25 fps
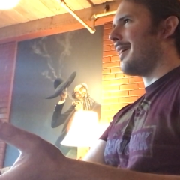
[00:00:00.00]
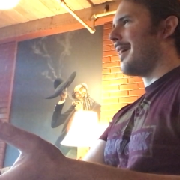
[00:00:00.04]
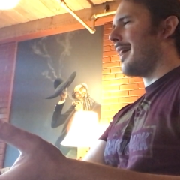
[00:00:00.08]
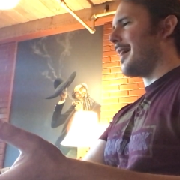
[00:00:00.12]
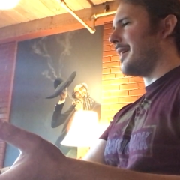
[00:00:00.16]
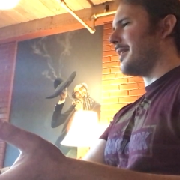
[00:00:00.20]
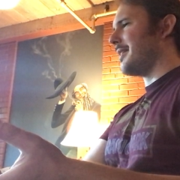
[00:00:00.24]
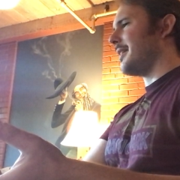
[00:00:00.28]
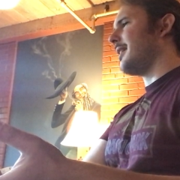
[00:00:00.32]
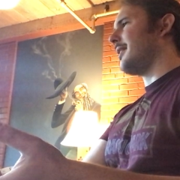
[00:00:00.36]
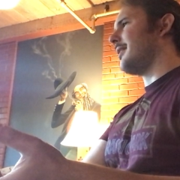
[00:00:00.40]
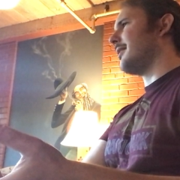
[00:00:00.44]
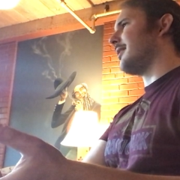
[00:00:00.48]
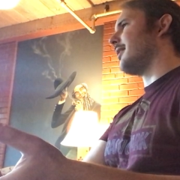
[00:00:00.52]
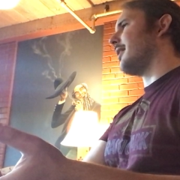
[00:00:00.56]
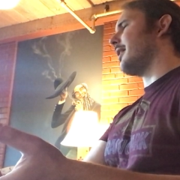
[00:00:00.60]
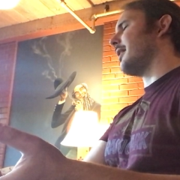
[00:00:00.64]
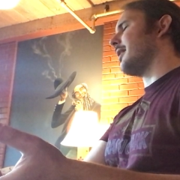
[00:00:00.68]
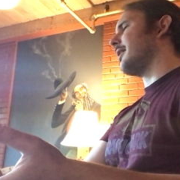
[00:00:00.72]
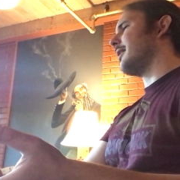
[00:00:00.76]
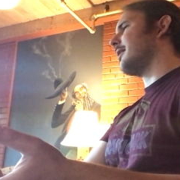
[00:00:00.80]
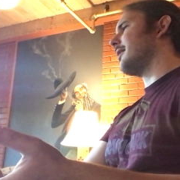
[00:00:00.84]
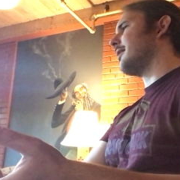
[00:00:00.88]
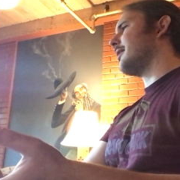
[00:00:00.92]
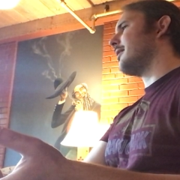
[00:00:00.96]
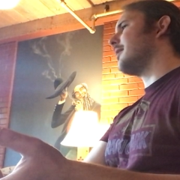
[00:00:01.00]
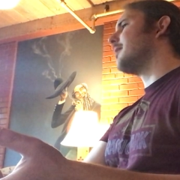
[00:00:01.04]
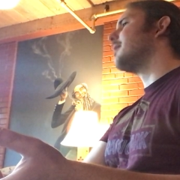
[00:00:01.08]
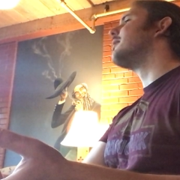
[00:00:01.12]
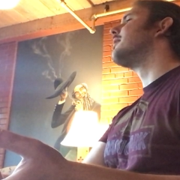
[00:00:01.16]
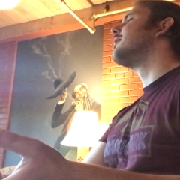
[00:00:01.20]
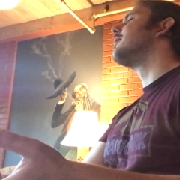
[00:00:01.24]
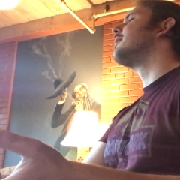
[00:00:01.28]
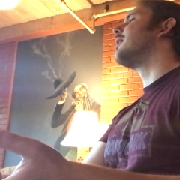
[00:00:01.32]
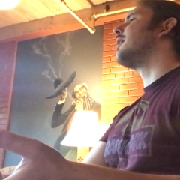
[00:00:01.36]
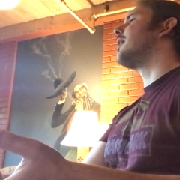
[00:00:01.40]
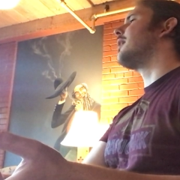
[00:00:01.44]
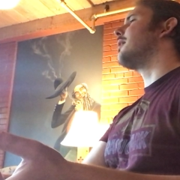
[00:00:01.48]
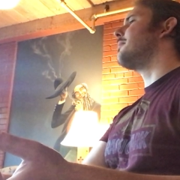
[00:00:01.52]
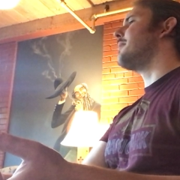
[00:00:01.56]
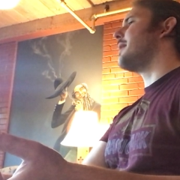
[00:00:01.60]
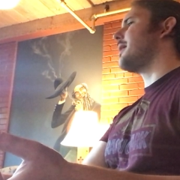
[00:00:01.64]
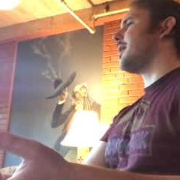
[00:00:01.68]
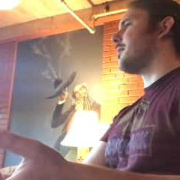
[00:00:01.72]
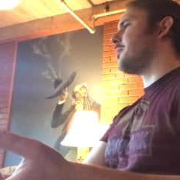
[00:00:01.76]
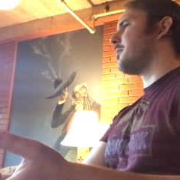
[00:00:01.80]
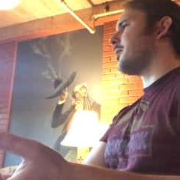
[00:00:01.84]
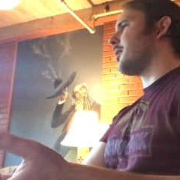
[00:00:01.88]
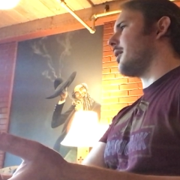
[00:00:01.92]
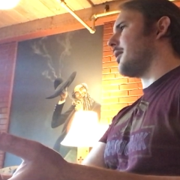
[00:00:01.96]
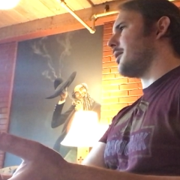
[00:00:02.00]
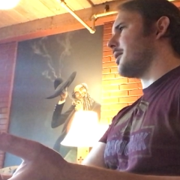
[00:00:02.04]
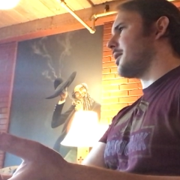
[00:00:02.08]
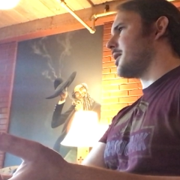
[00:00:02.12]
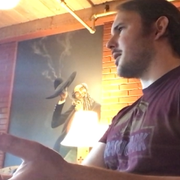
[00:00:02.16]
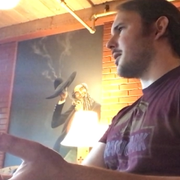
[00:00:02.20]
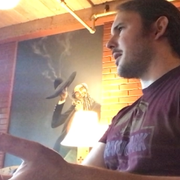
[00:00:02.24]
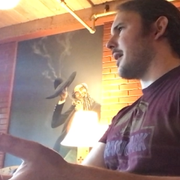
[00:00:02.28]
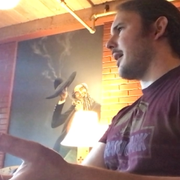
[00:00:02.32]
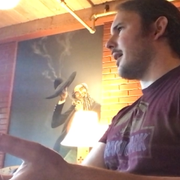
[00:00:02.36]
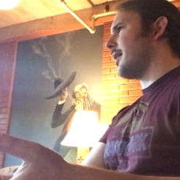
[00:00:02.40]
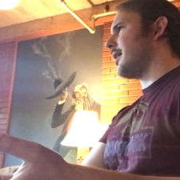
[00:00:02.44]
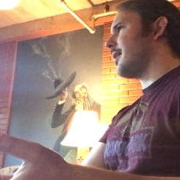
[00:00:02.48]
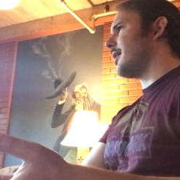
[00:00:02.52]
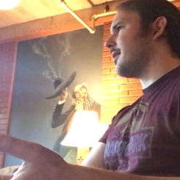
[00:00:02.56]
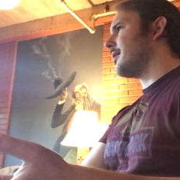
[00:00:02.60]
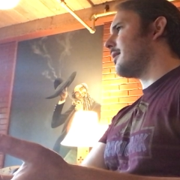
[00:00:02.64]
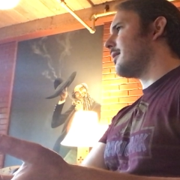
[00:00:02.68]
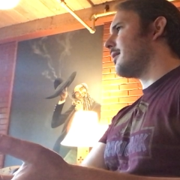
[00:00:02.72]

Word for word: And he's mm-hmm. like, uh, make a bronze snake.